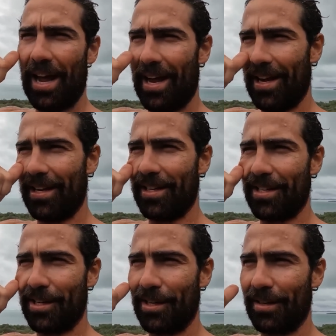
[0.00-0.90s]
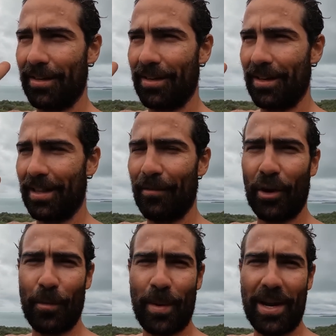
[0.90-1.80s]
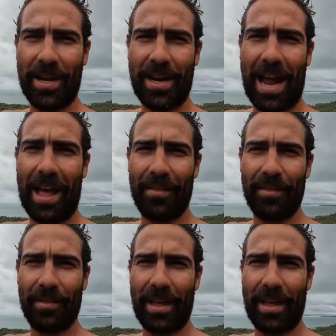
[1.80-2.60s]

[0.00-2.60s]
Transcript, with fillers: and they've got to be at